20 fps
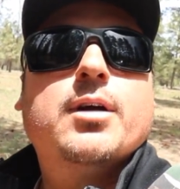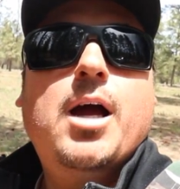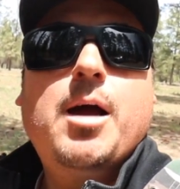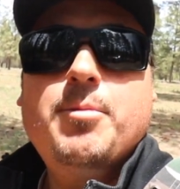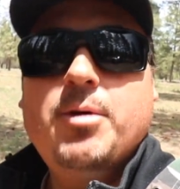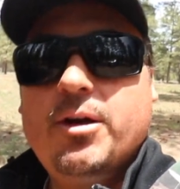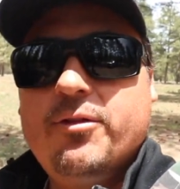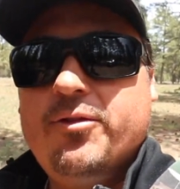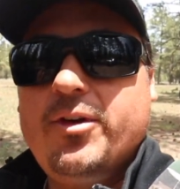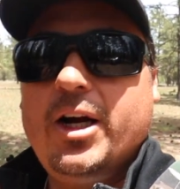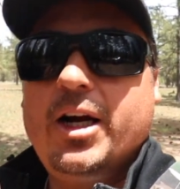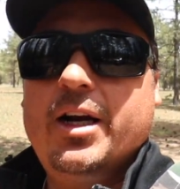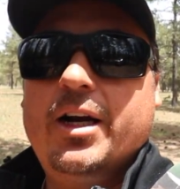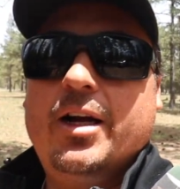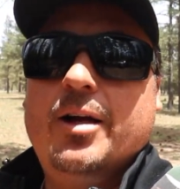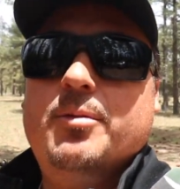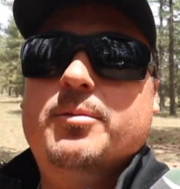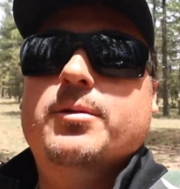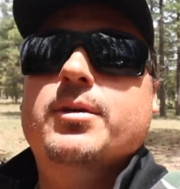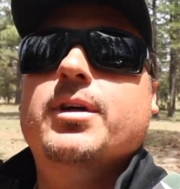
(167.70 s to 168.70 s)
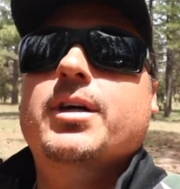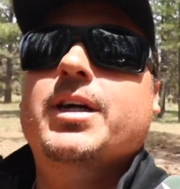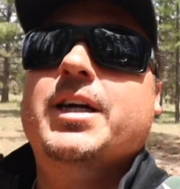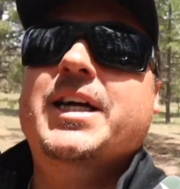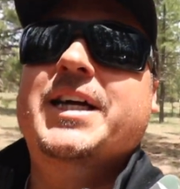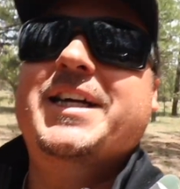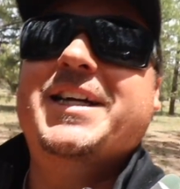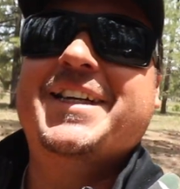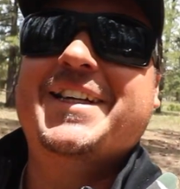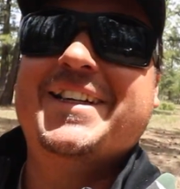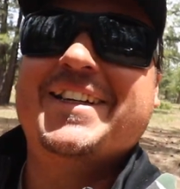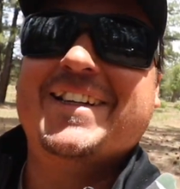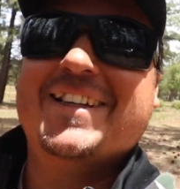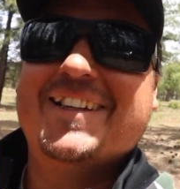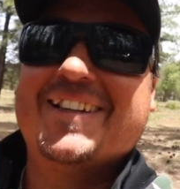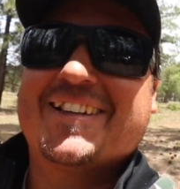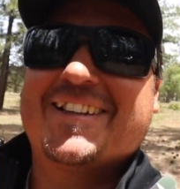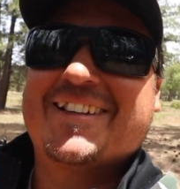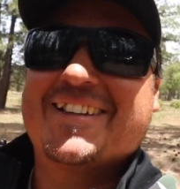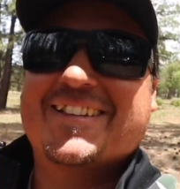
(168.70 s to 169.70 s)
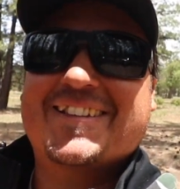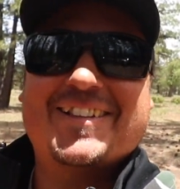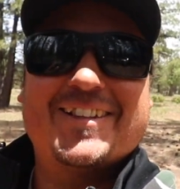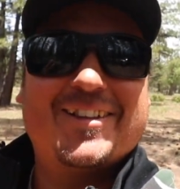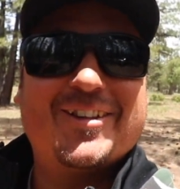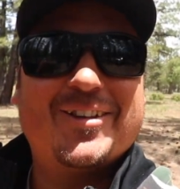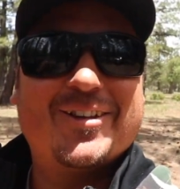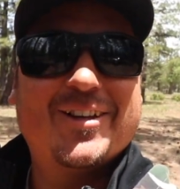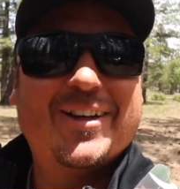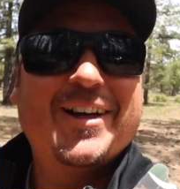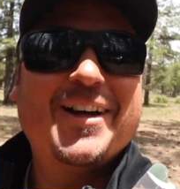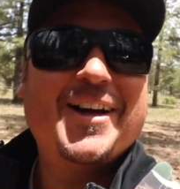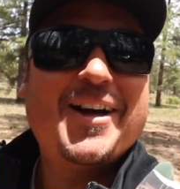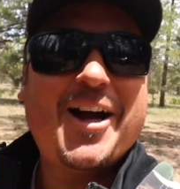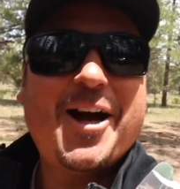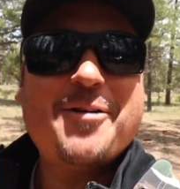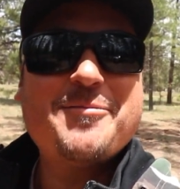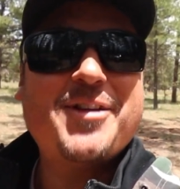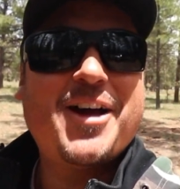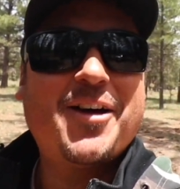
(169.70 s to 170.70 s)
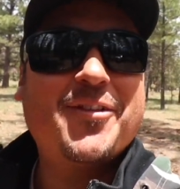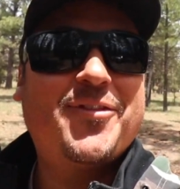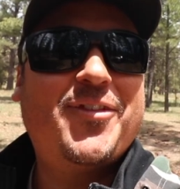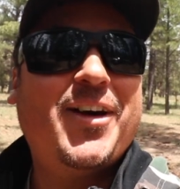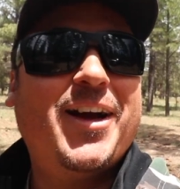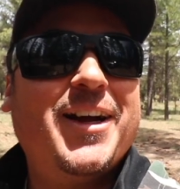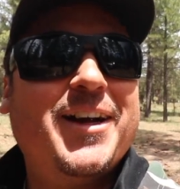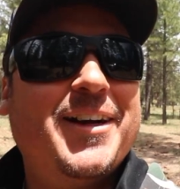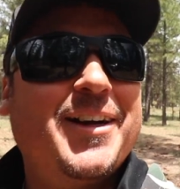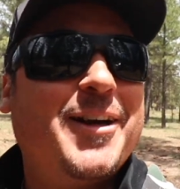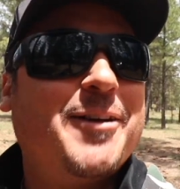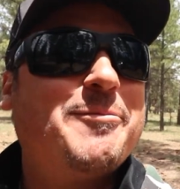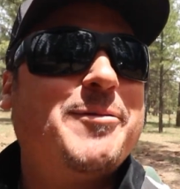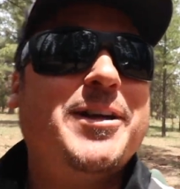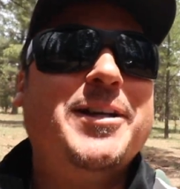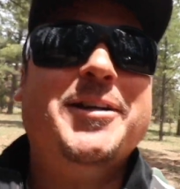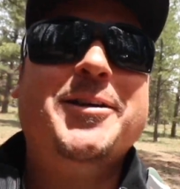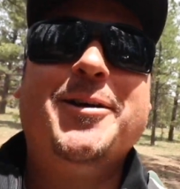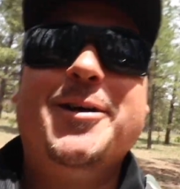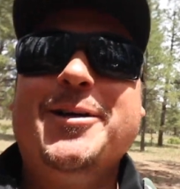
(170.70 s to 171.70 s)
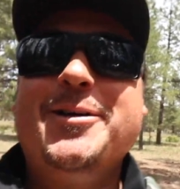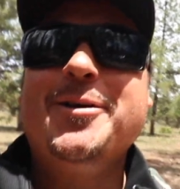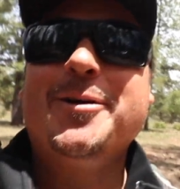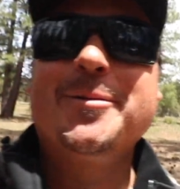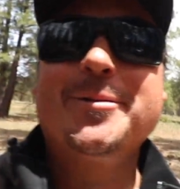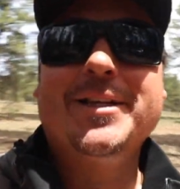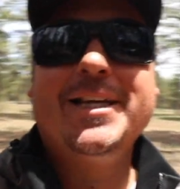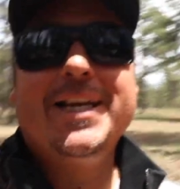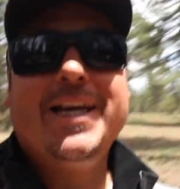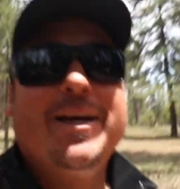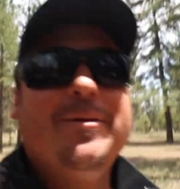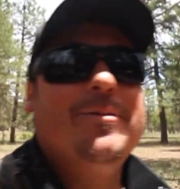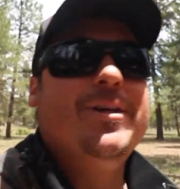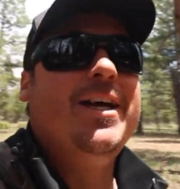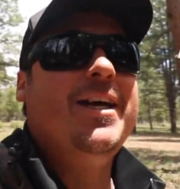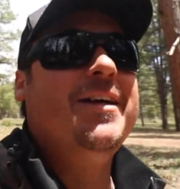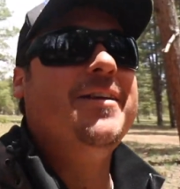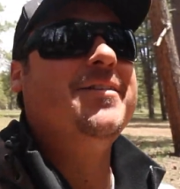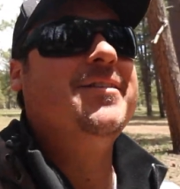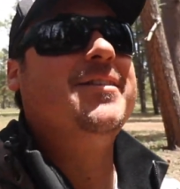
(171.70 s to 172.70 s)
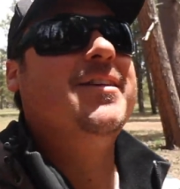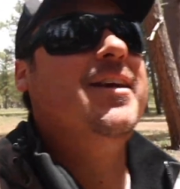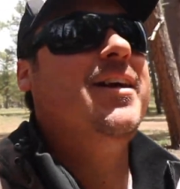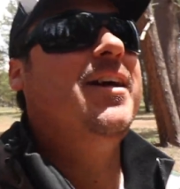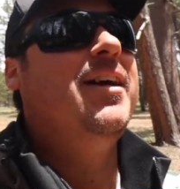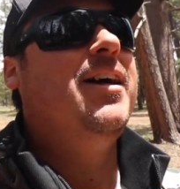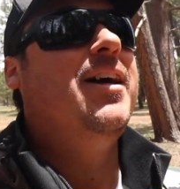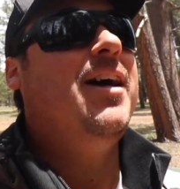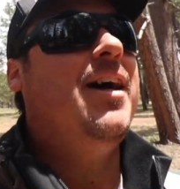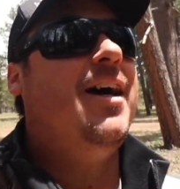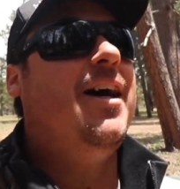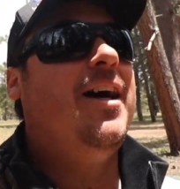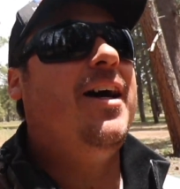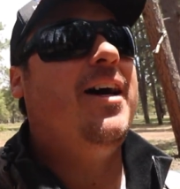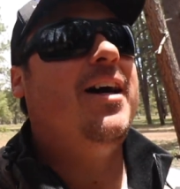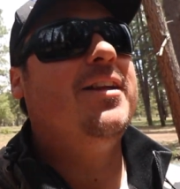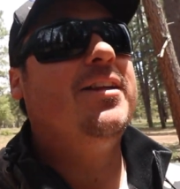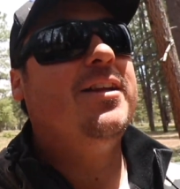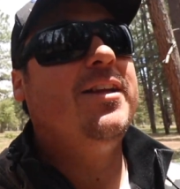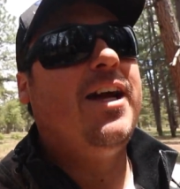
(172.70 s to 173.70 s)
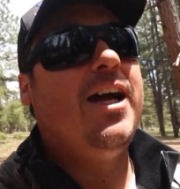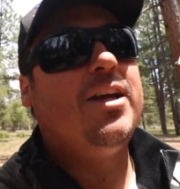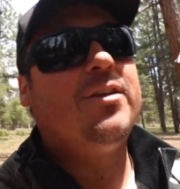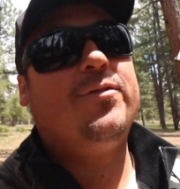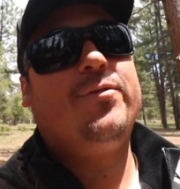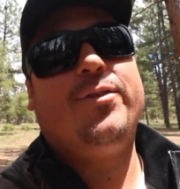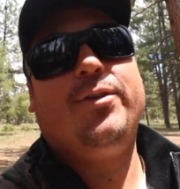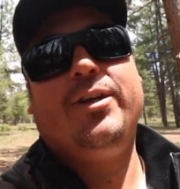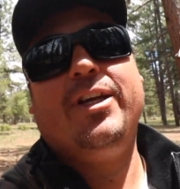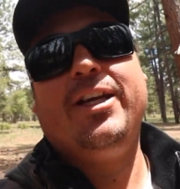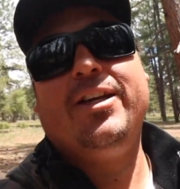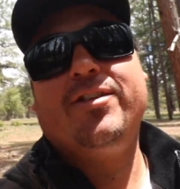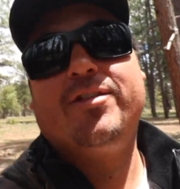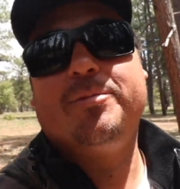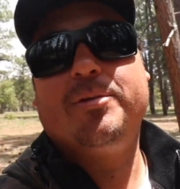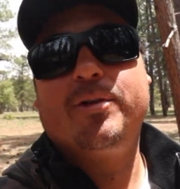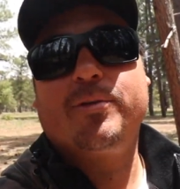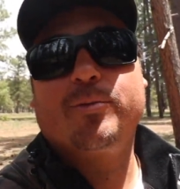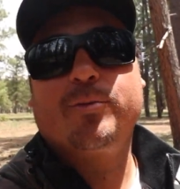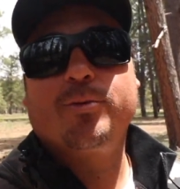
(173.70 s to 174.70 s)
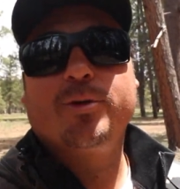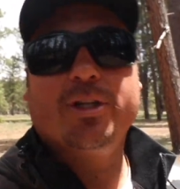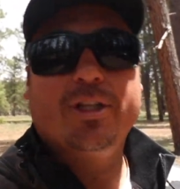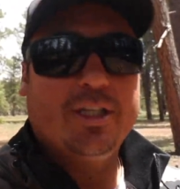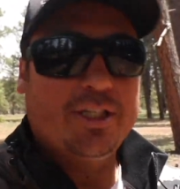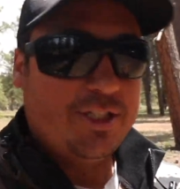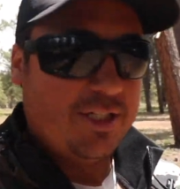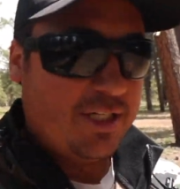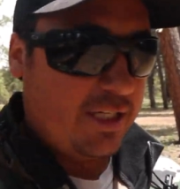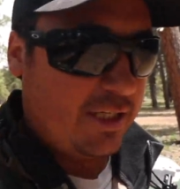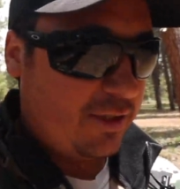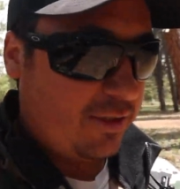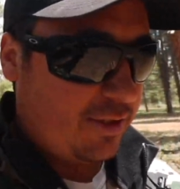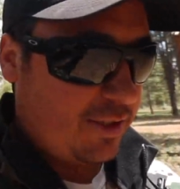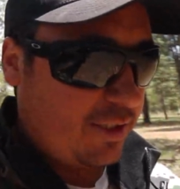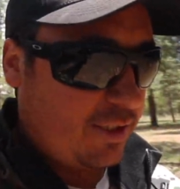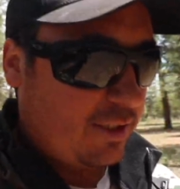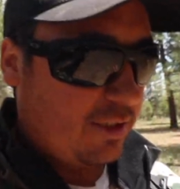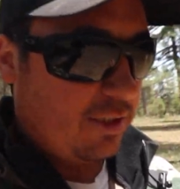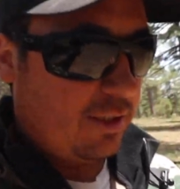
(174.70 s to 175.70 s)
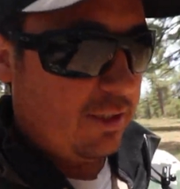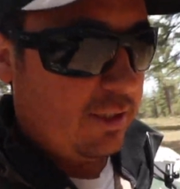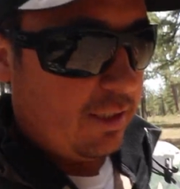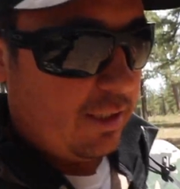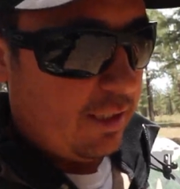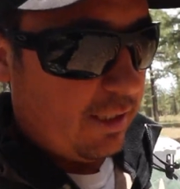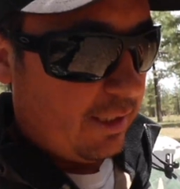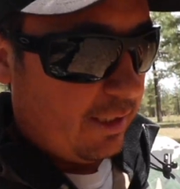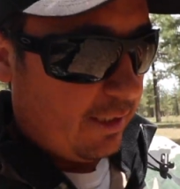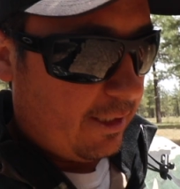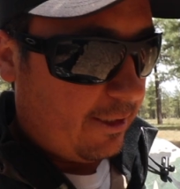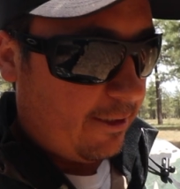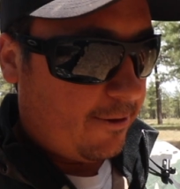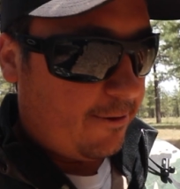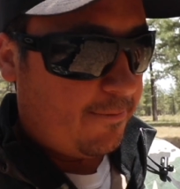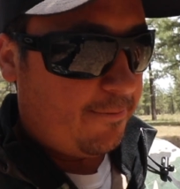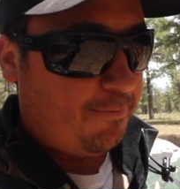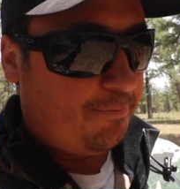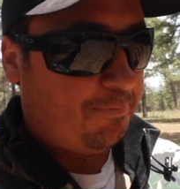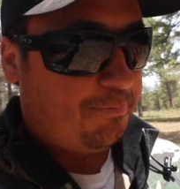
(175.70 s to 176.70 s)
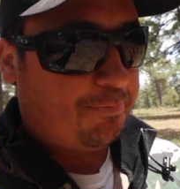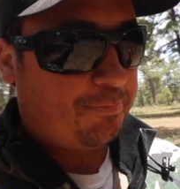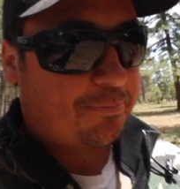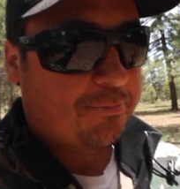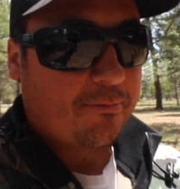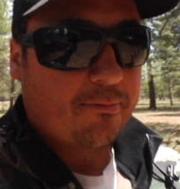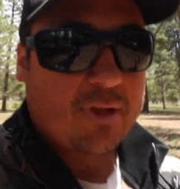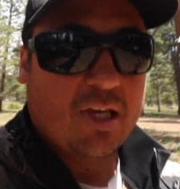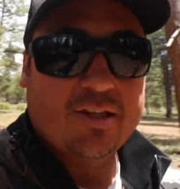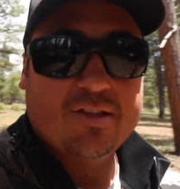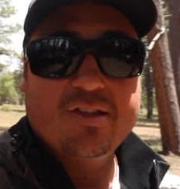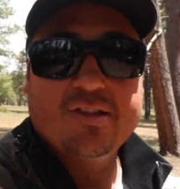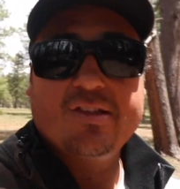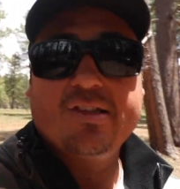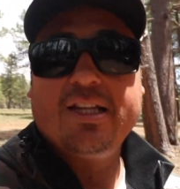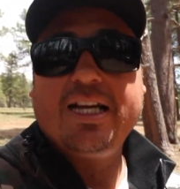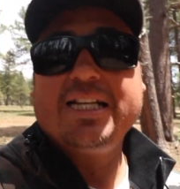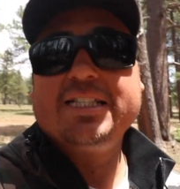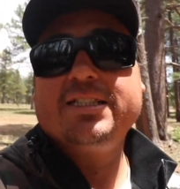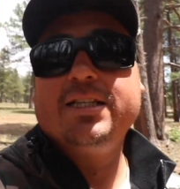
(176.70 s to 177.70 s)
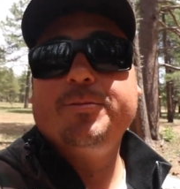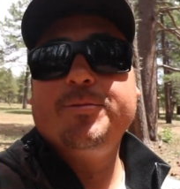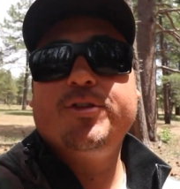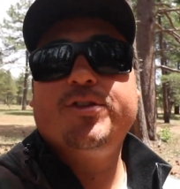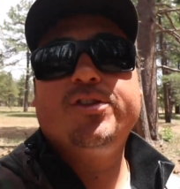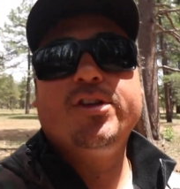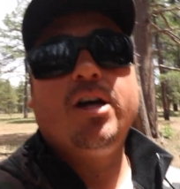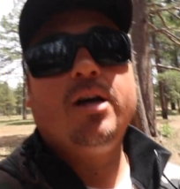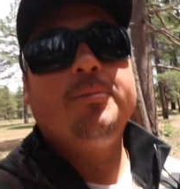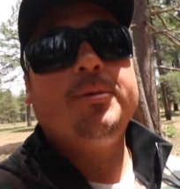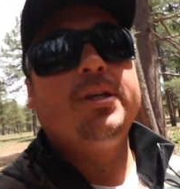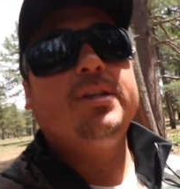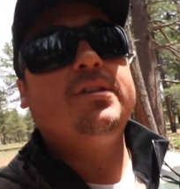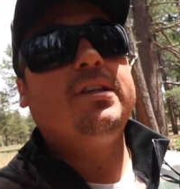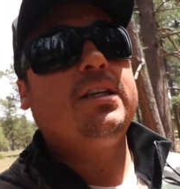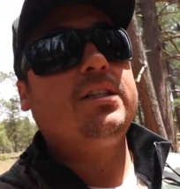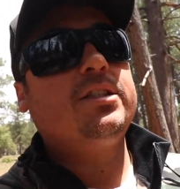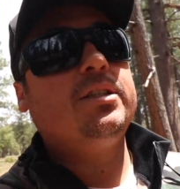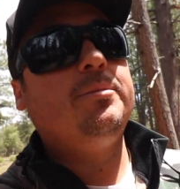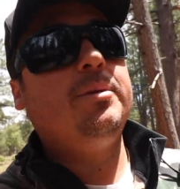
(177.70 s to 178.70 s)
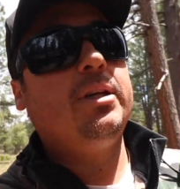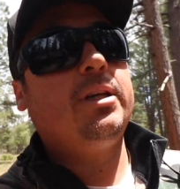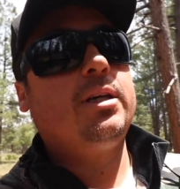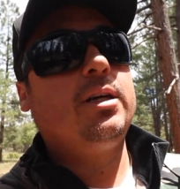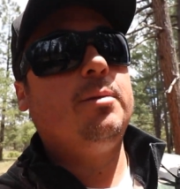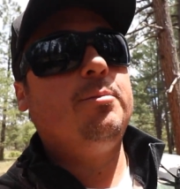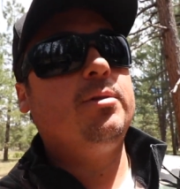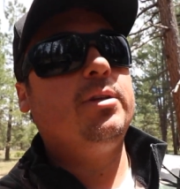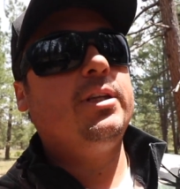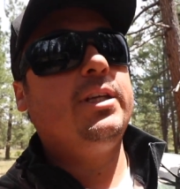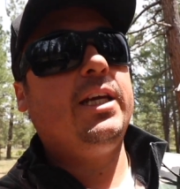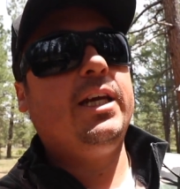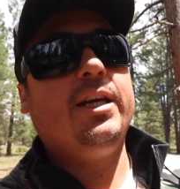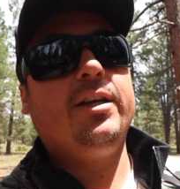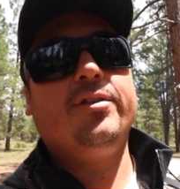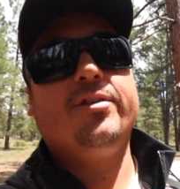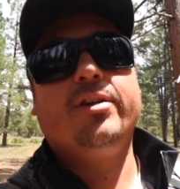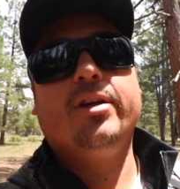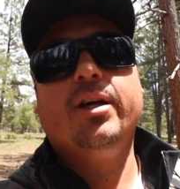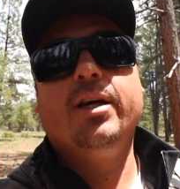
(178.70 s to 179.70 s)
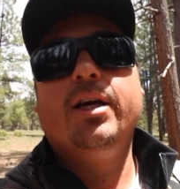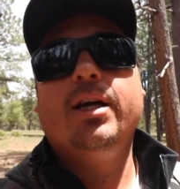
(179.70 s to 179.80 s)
I'm not fired up. So I'm not fired up. I know I normally am, guys. The last few days have been really challenging. Since the last time you saw me, it's actually been a couple of days.